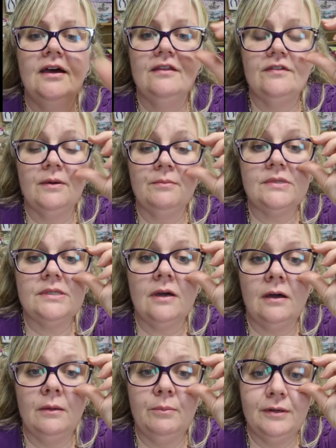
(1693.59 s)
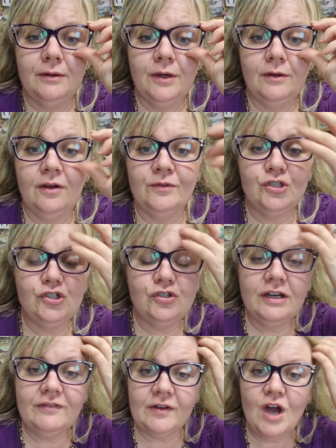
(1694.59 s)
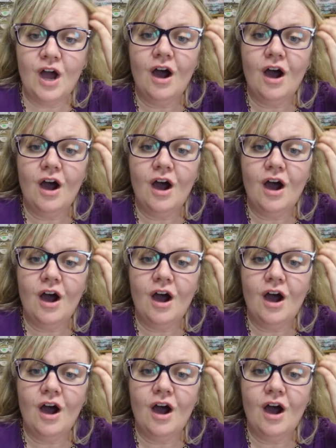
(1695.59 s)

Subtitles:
thumbs up on the Tree of Life.